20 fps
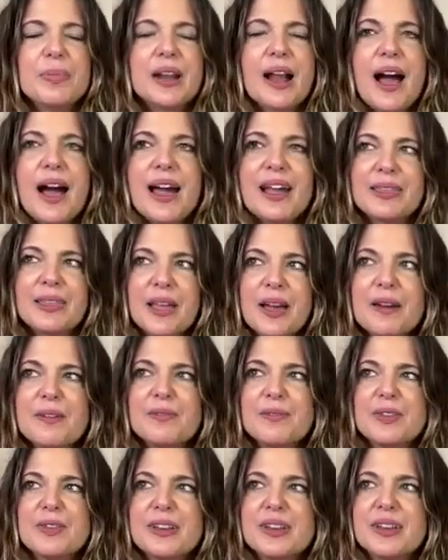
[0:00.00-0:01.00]
But I
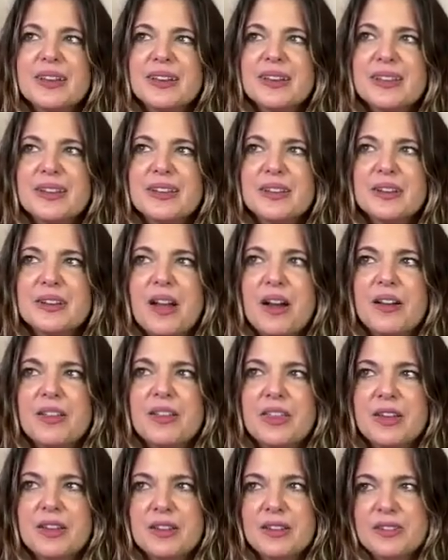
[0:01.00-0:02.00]
love
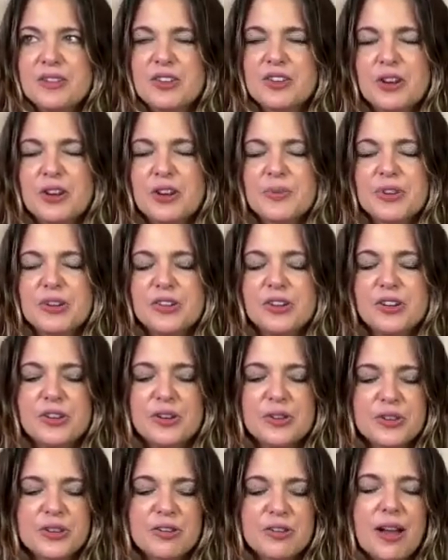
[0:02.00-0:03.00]
the description you
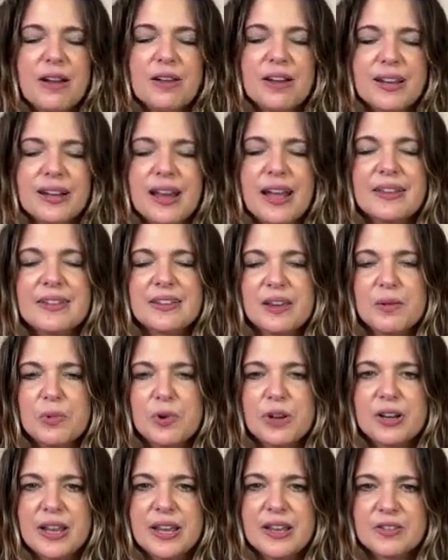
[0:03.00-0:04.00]
used around connecting
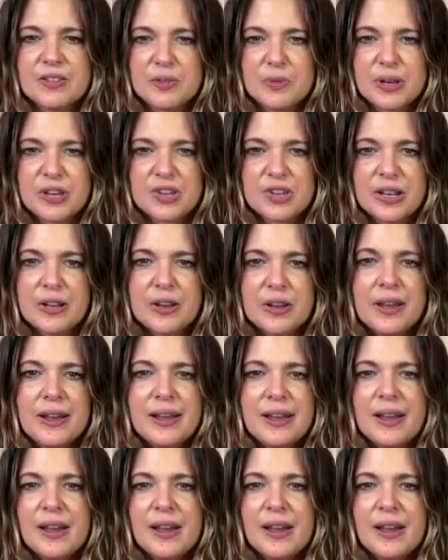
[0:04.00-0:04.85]
more to intuition,